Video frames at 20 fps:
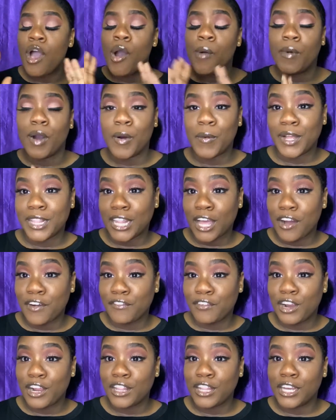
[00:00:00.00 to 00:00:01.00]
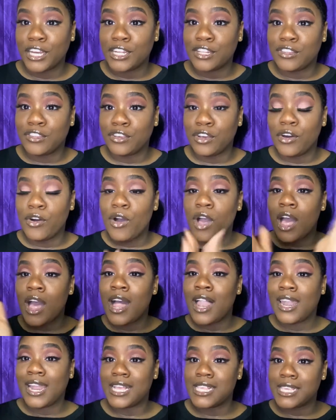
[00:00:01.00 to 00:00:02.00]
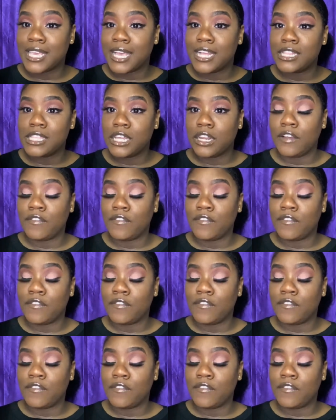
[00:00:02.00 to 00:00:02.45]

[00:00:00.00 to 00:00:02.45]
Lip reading: But without further ado, let's get into the